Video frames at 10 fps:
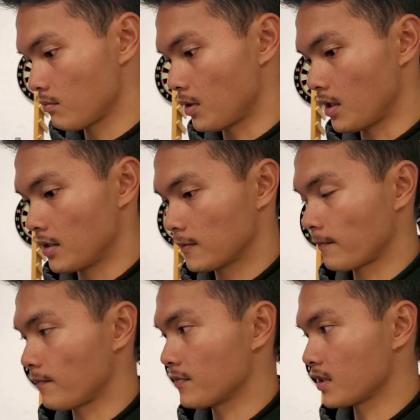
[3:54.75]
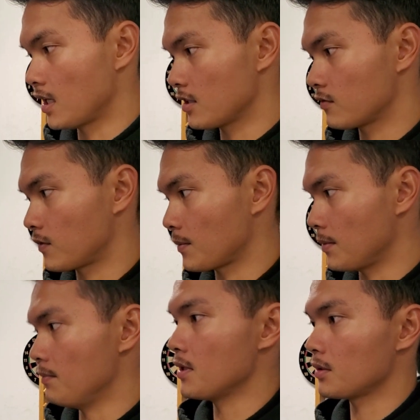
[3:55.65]
But yeah, it's from the
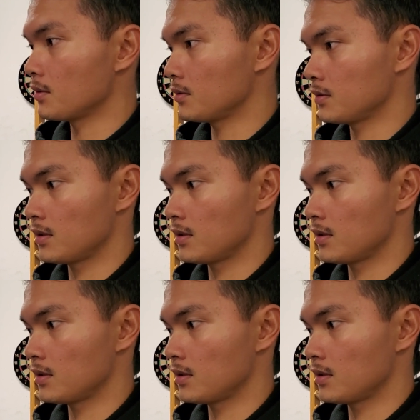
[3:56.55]
middle